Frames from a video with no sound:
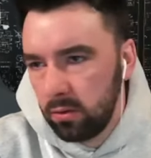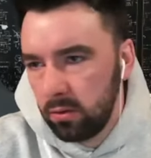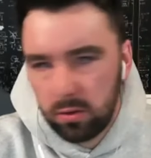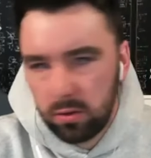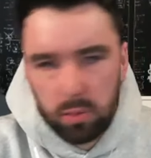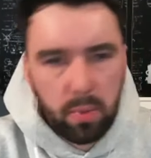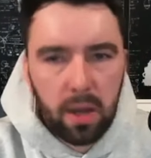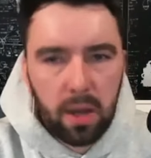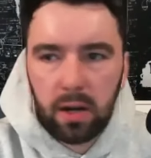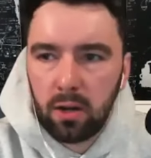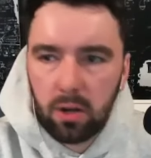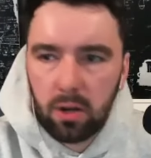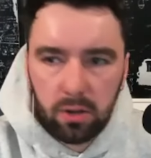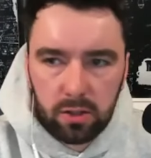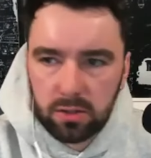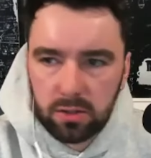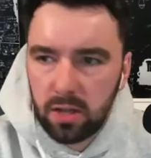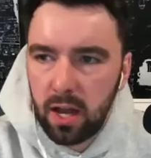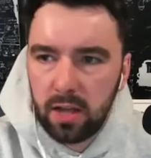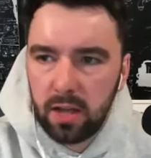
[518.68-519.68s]
depending on the
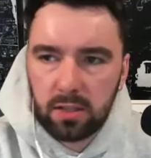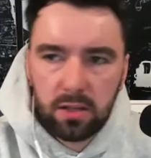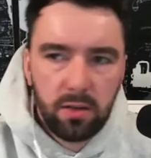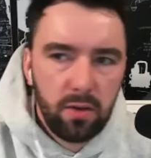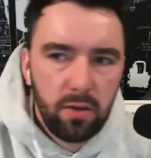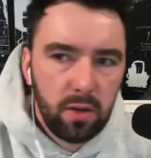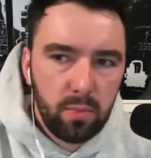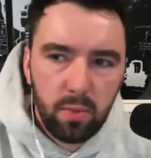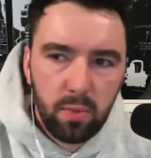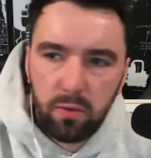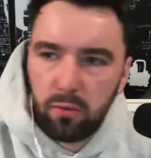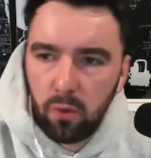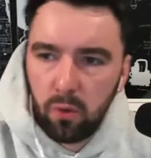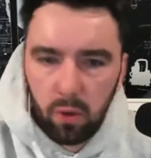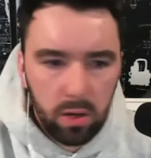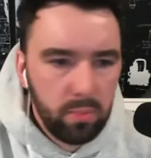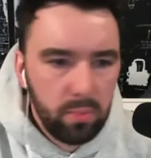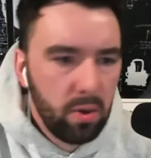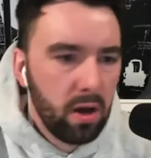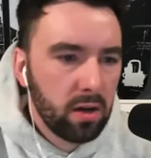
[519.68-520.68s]
size of it, be
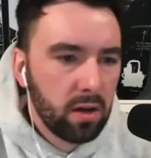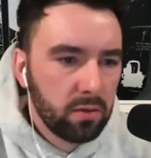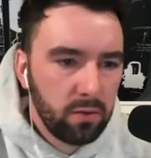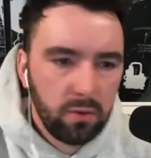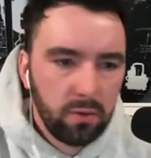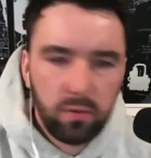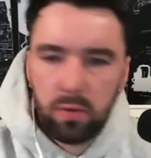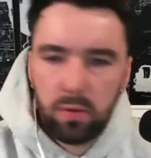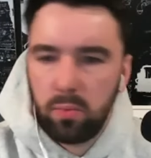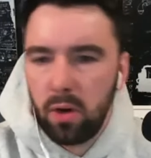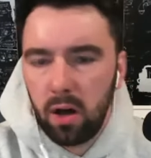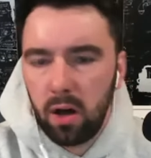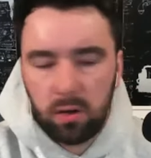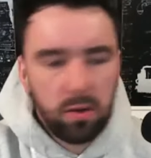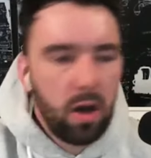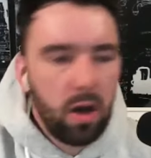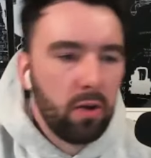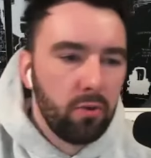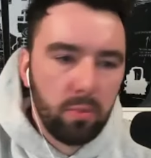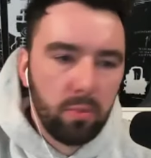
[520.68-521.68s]
40 bucks, 50 bucks,
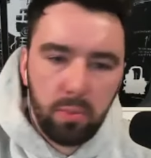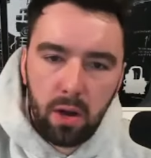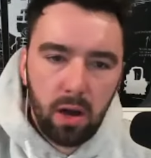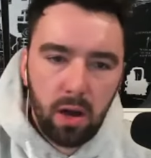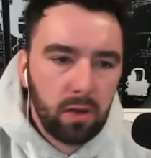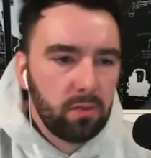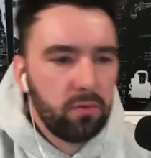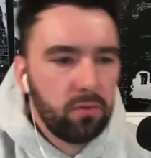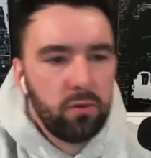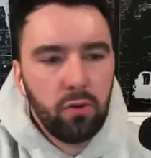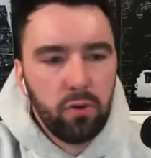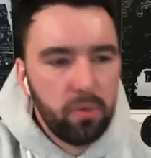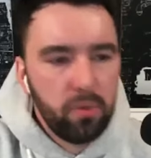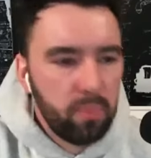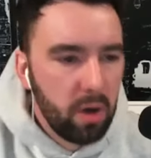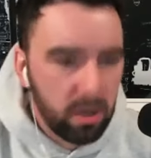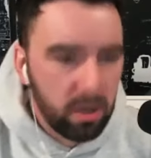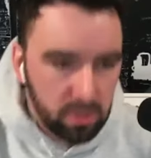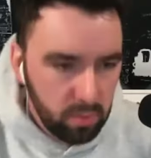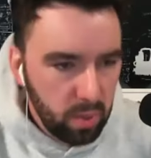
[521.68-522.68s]
100 bucks, 200
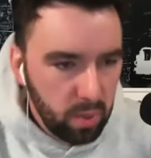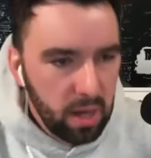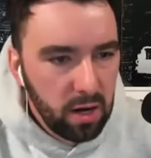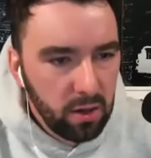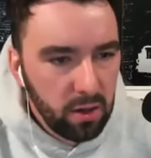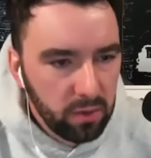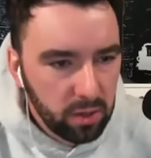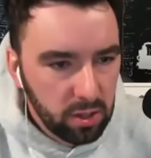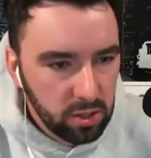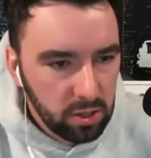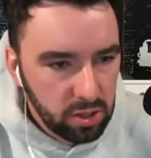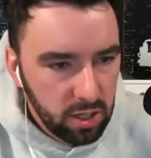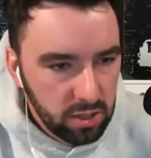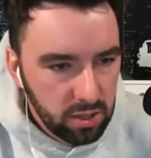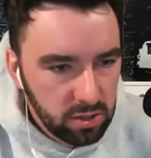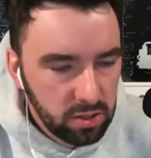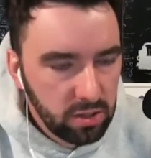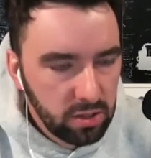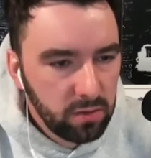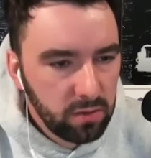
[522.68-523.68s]
bucks, depending on the
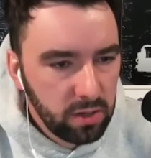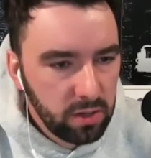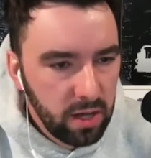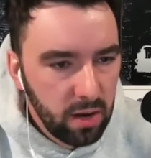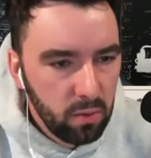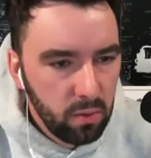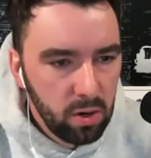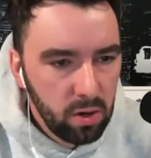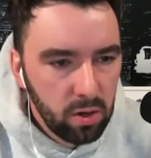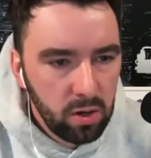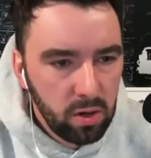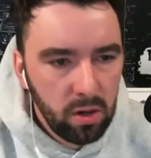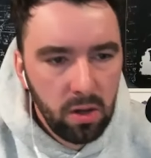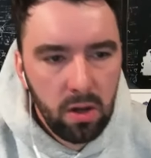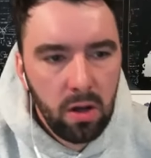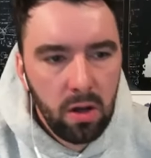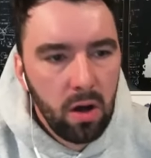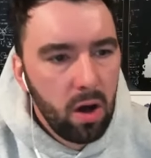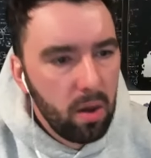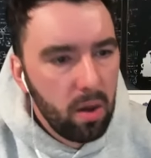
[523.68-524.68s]
congestion of the network.
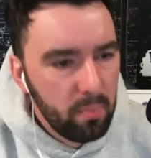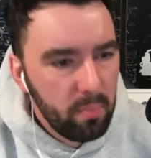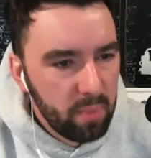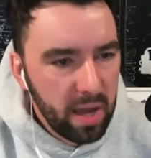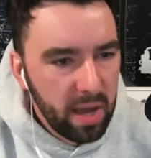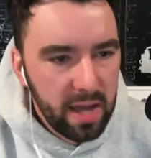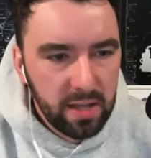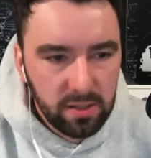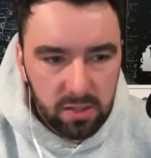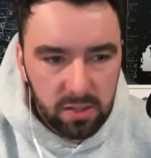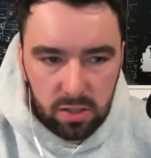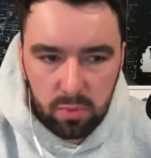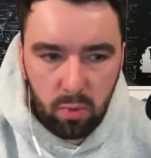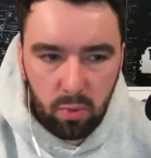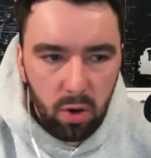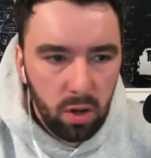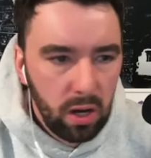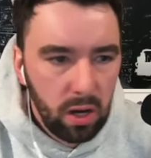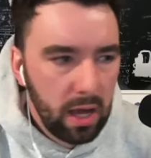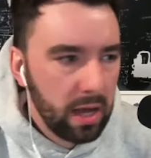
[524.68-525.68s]
On base, it's
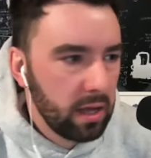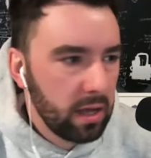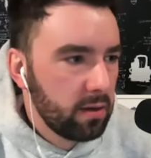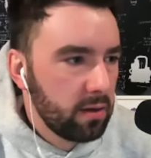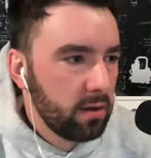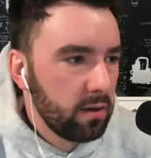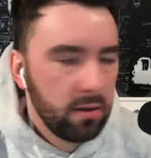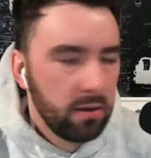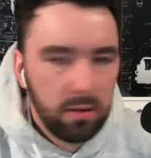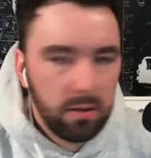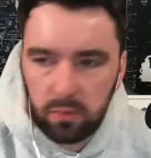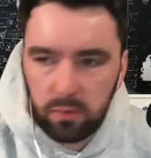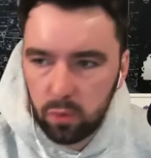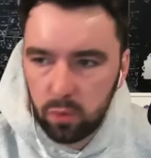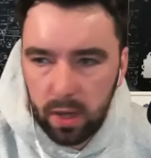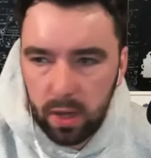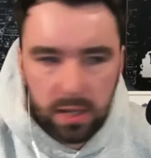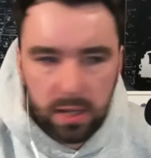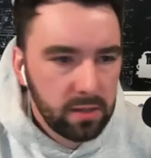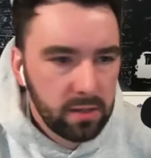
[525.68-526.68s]
more like
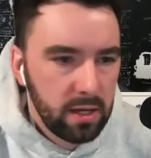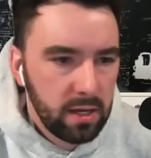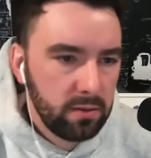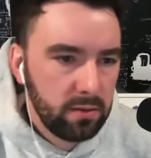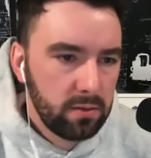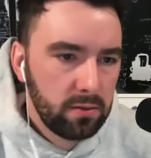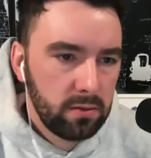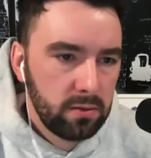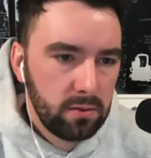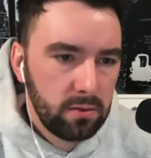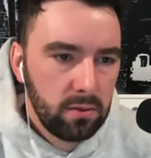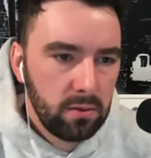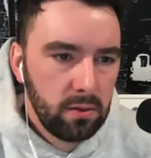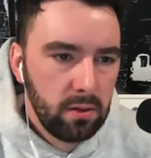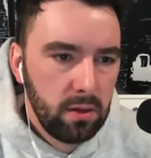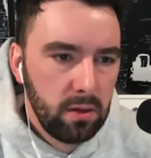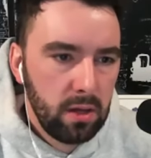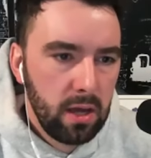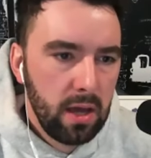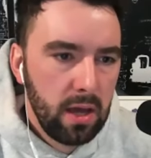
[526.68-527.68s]
20 cents.
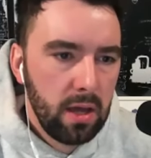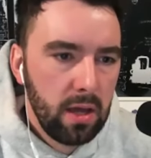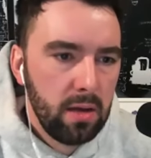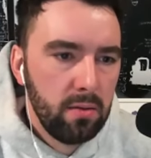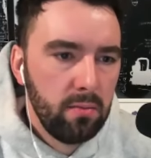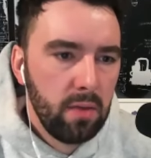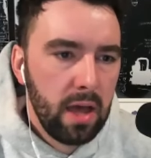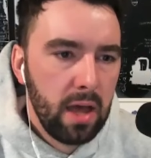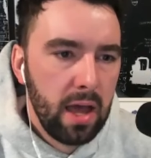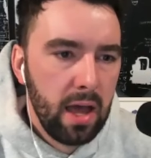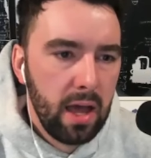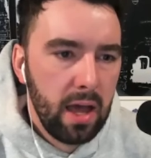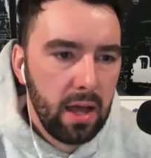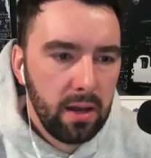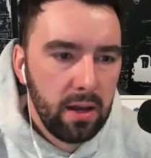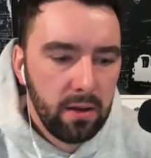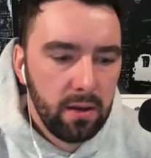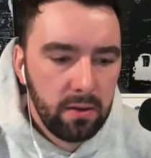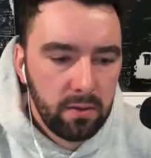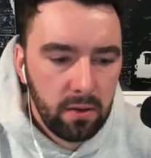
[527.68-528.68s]
And, yeah.
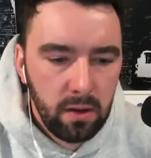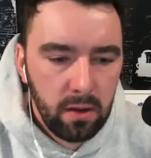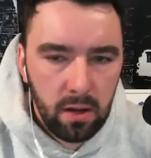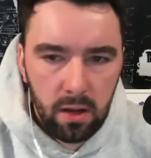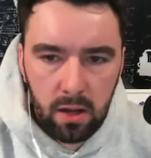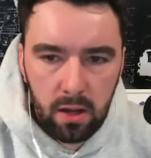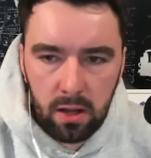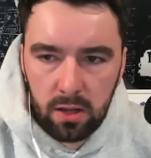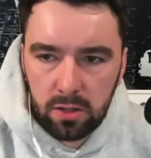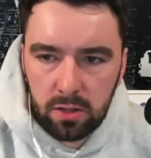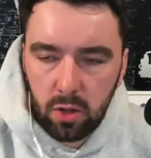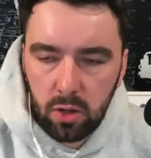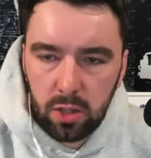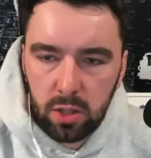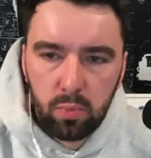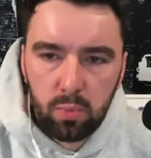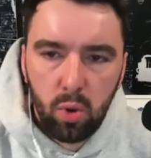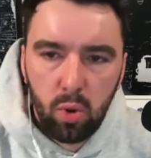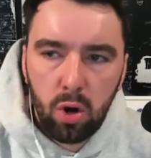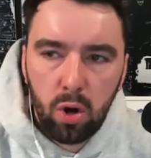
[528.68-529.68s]
and so
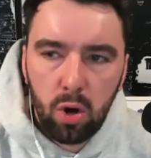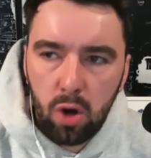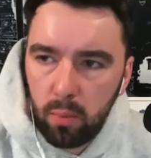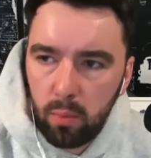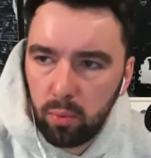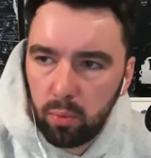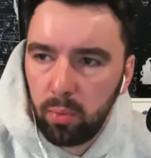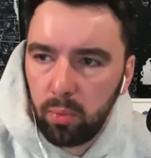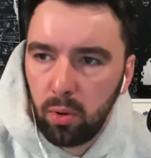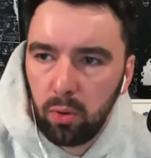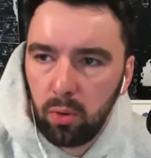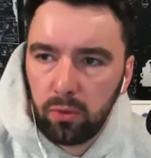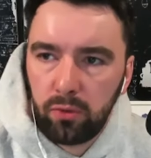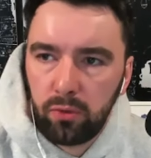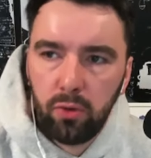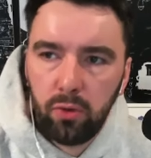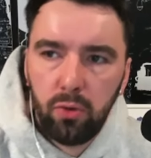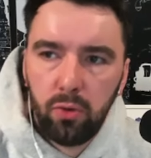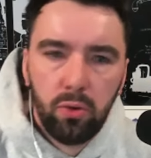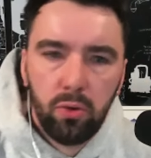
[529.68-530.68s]
it's more comparable
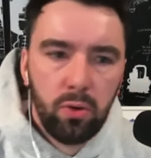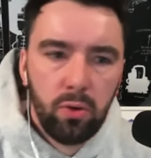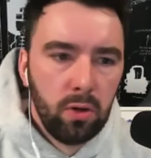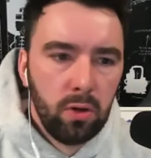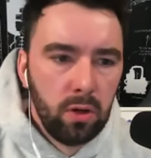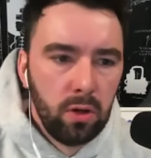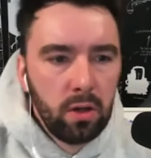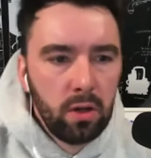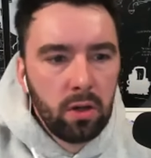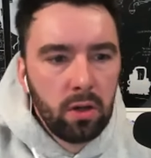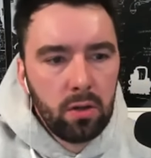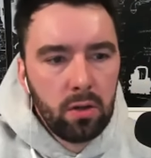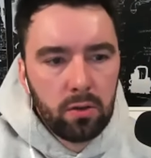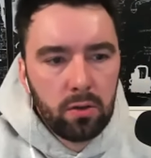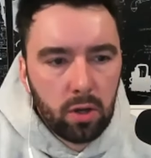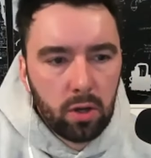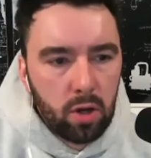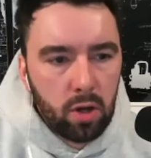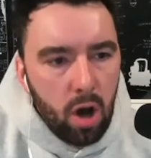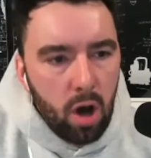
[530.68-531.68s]
to
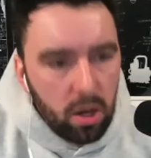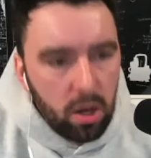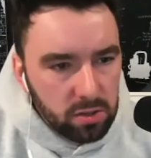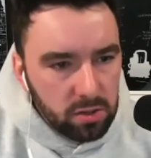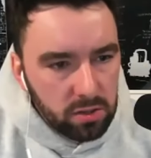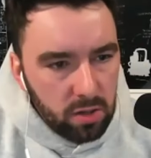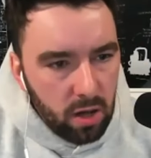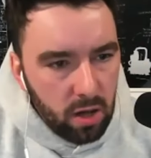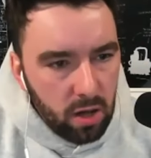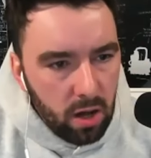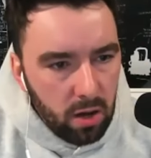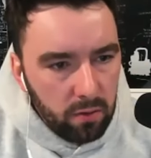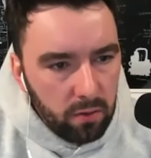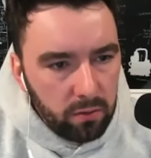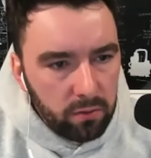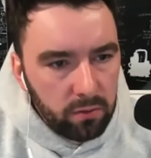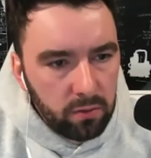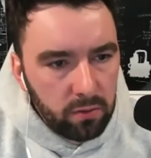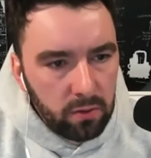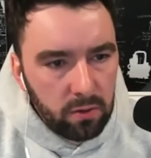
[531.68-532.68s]
the cost
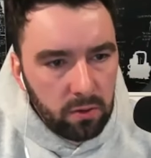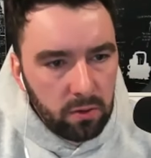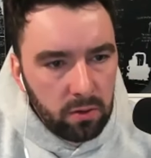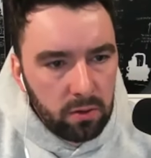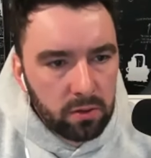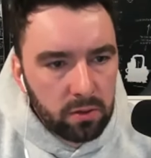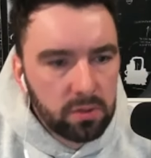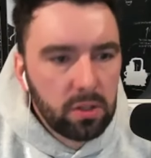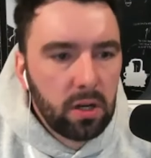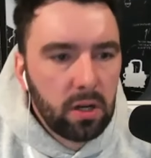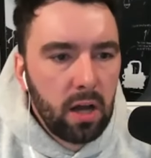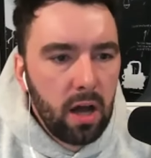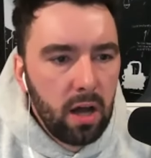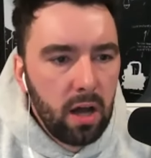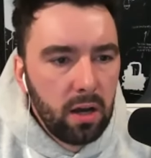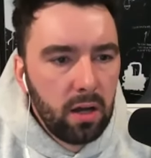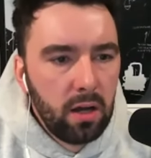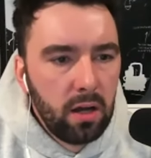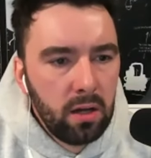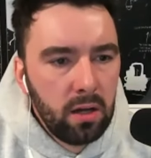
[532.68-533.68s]
of
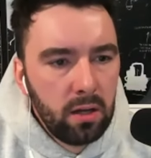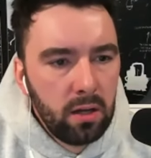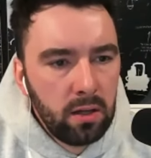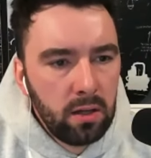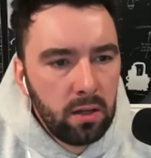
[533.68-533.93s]
Solana